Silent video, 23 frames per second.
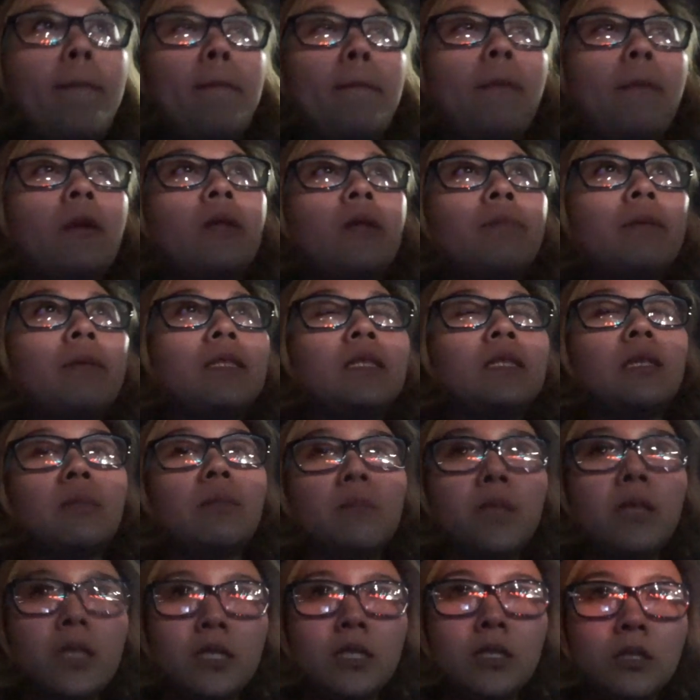one of my
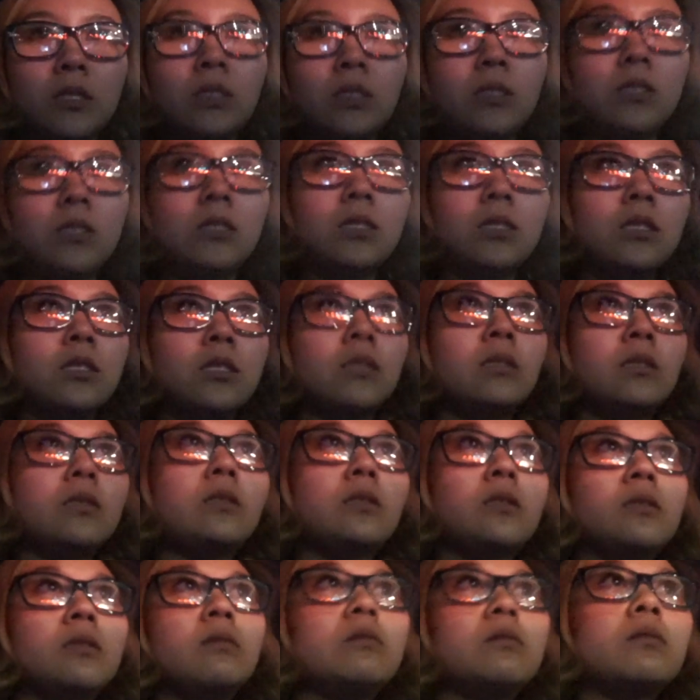
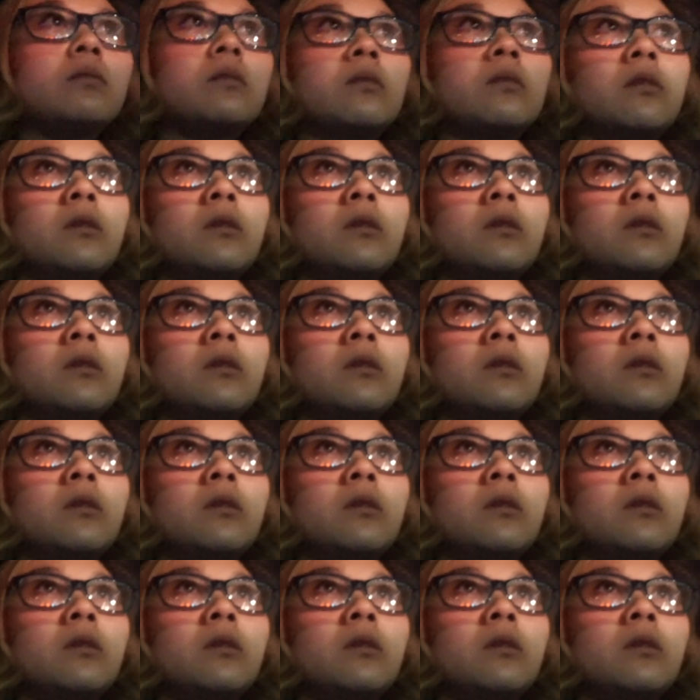siblings'